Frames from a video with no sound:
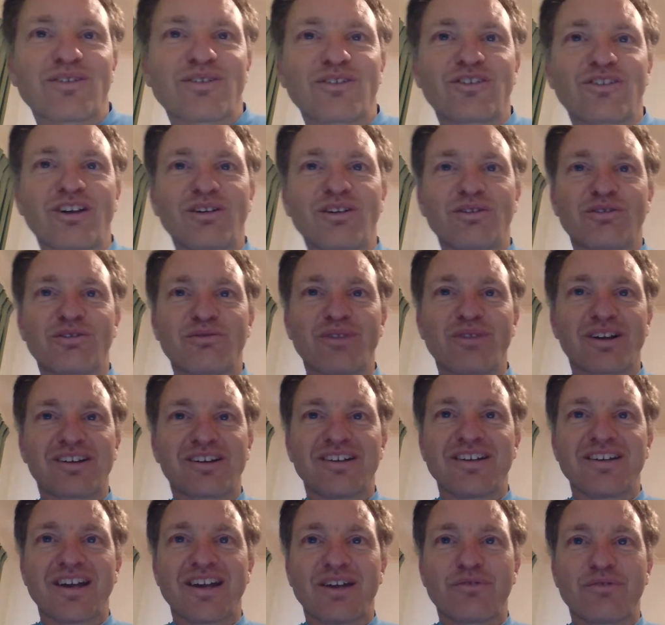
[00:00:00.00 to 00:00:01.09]
the channel
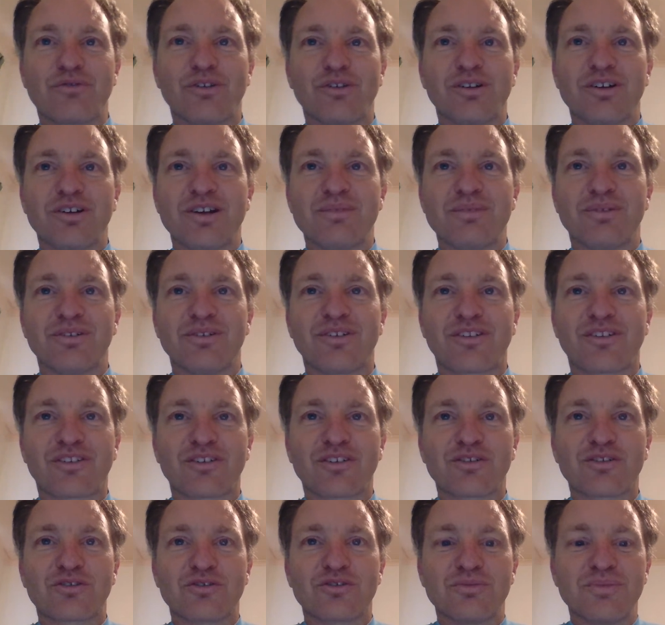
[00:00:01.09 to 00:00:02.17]
directly and follow him on
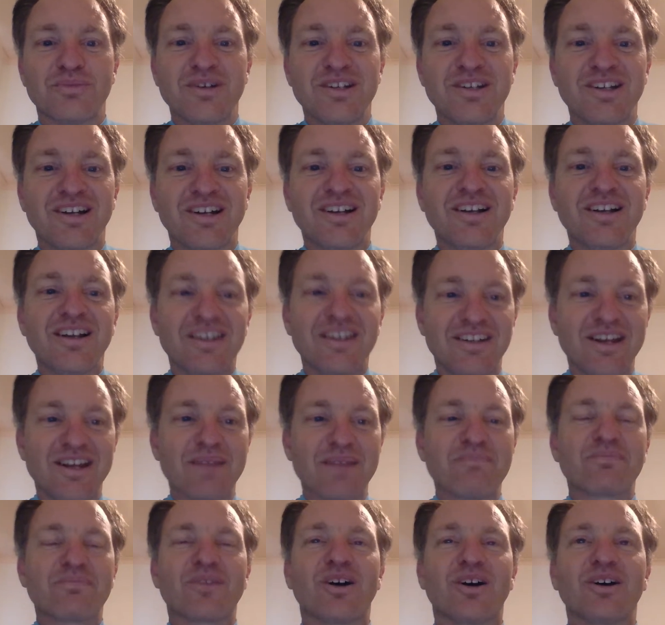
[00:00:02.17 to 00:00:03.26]
social media. Yep,
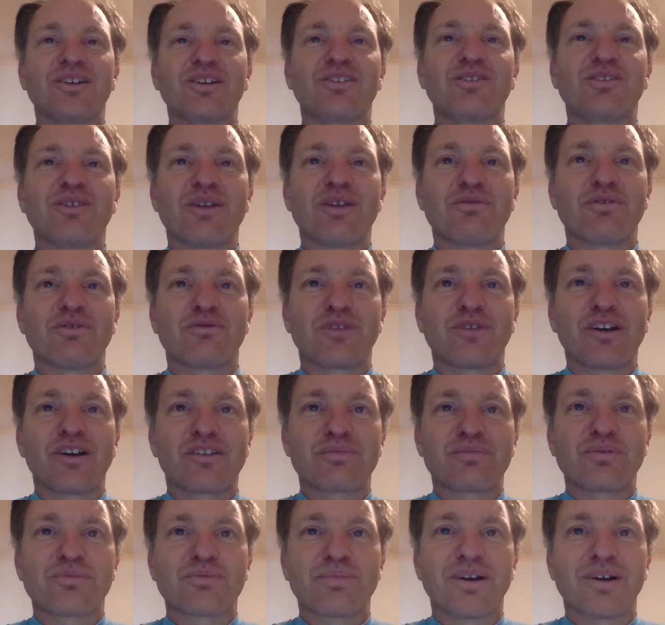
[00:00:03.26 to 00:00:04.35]
I do have a
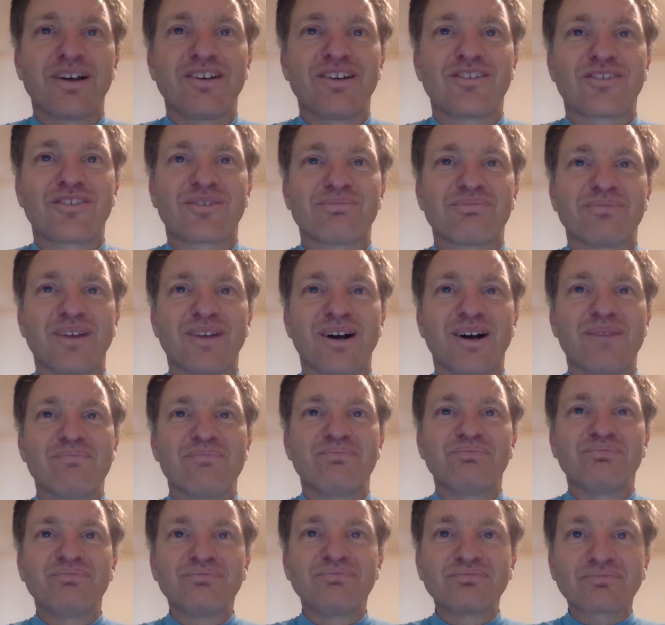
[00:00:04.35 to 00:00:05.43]
Facebook page,
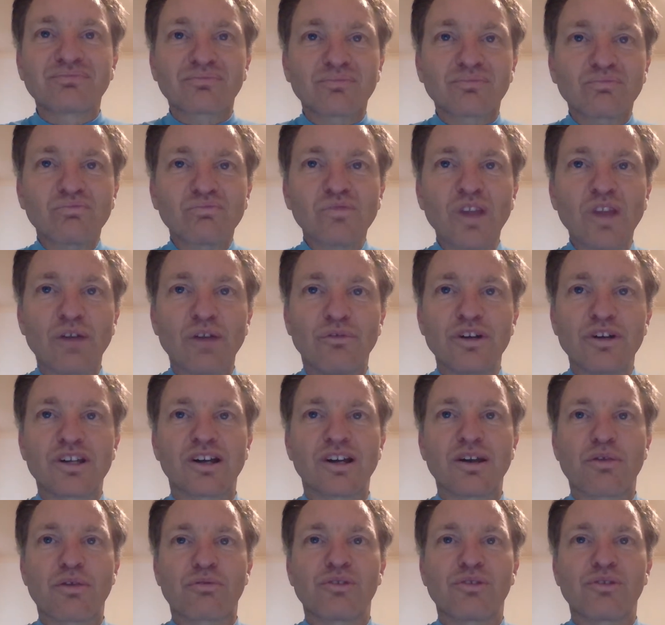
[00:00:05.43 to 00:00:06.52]

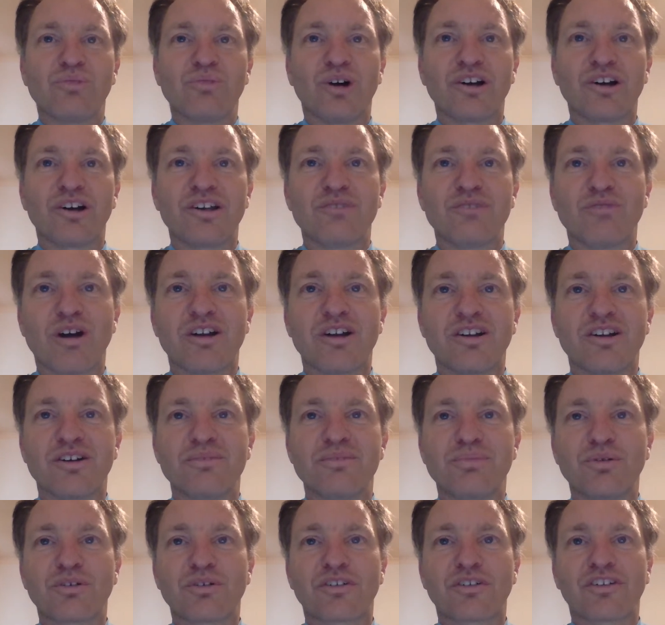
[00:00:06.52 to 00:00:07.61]
VK3YE Radio
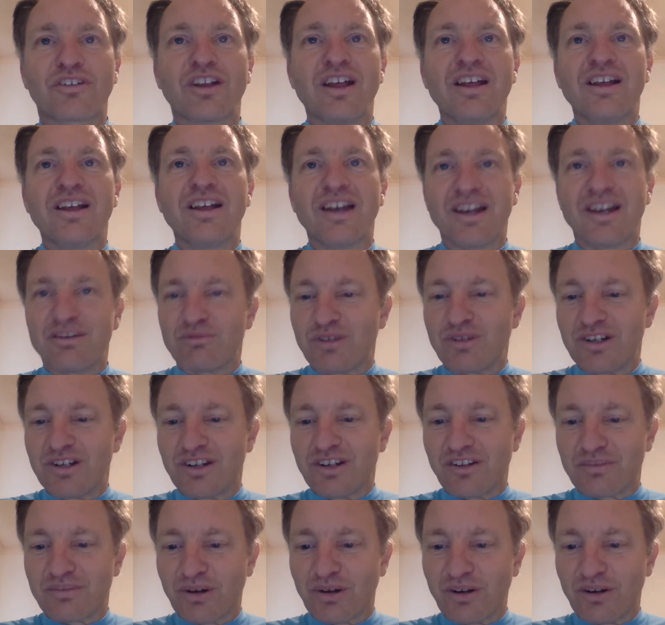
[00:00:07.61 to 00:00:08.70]
Books, and read
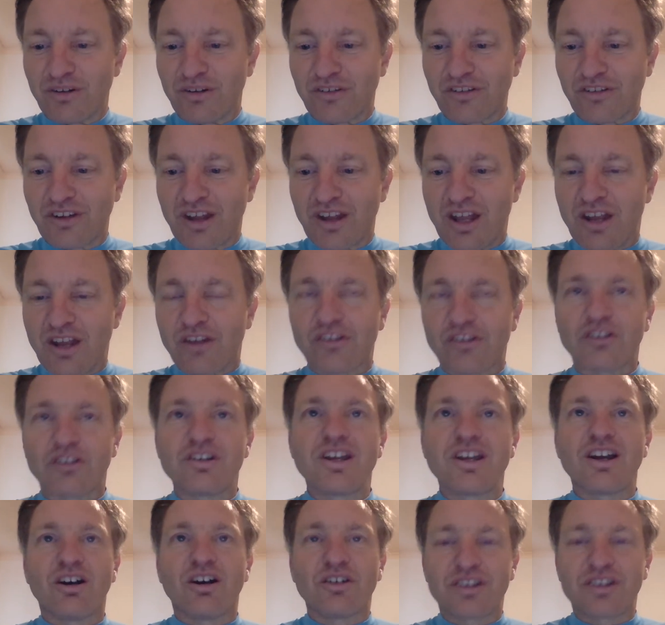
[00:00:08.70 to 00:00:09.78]
his posts. So
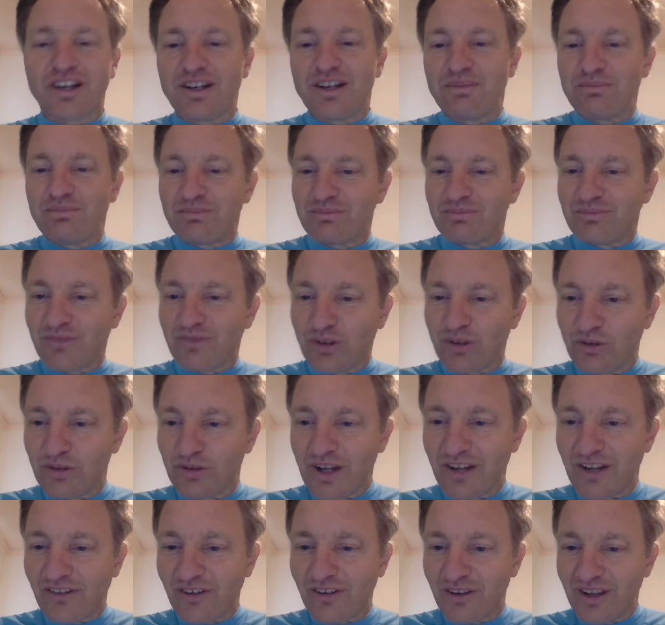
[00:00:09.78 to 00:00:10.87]
yeah, okay, good
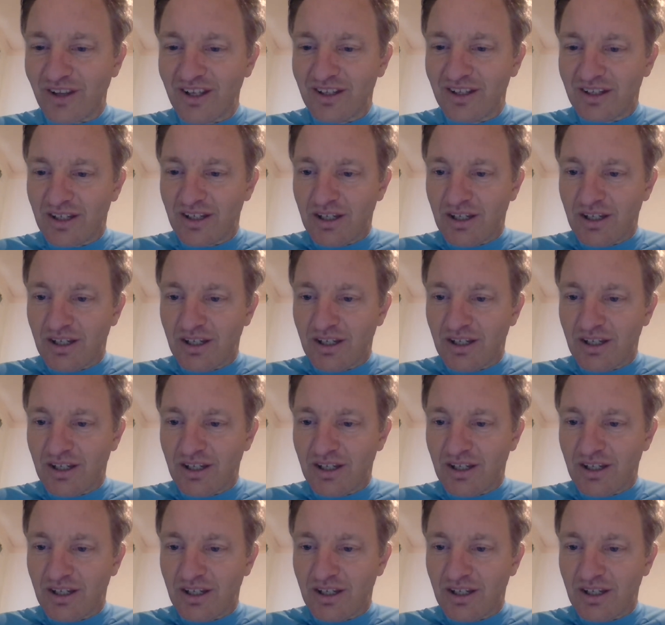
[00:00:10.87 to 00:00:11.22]
answer there.